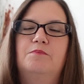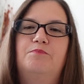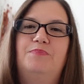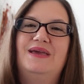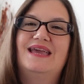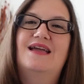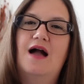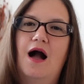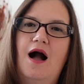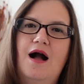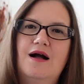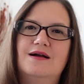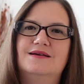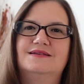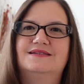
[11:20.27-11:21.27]

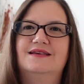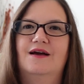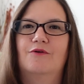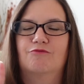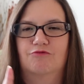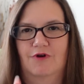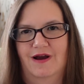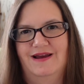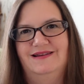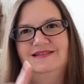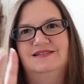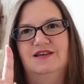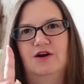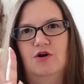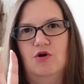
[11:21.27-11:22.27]
because
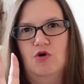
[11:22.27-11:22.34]
rice,